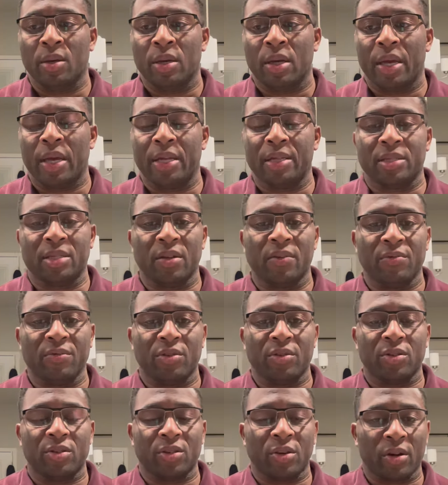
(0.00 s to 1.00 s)
instead of
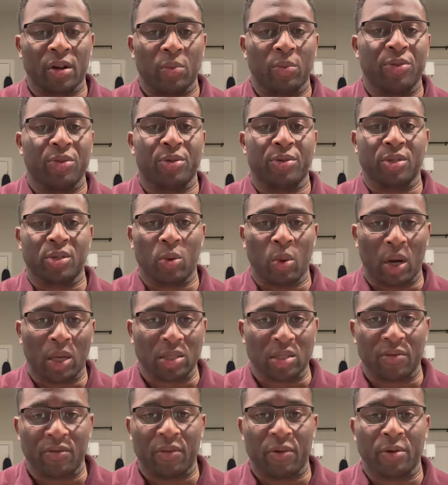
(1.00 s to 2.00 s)
starting with your squats
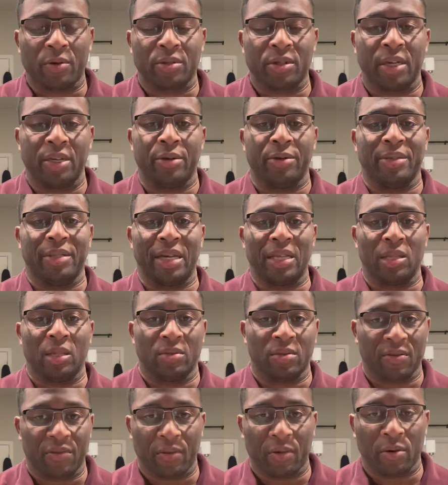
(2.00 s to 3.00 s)
first and your
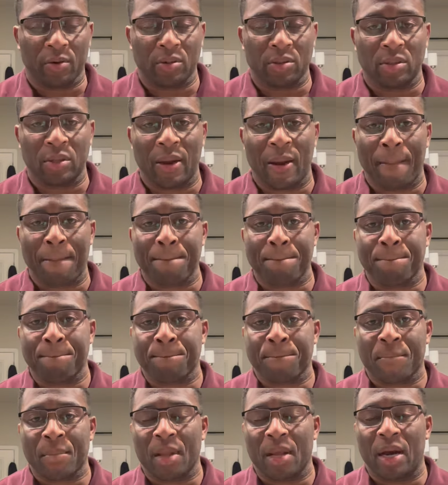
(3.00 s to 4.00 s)
deadlifts first,
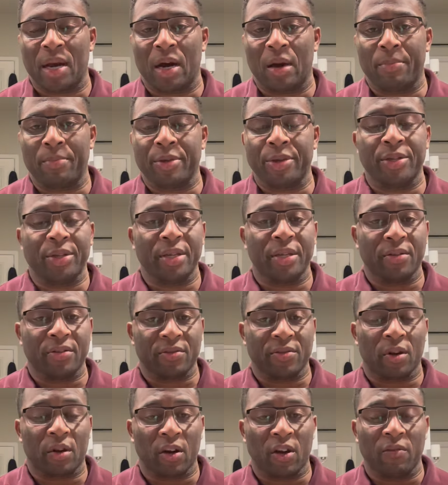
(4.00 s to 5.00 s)
you need to
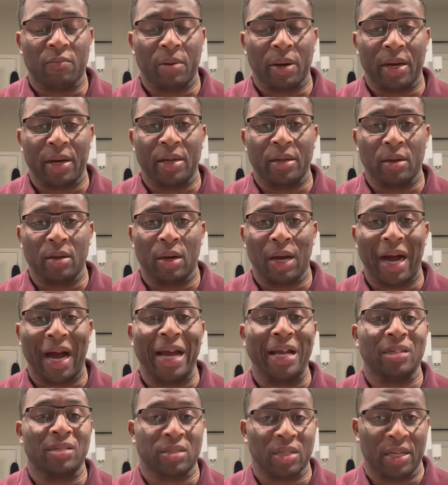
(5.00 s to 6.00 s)
start off by
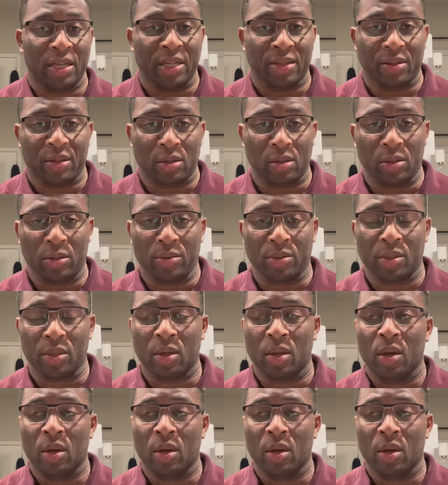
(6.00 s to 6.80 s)
isolating the glute.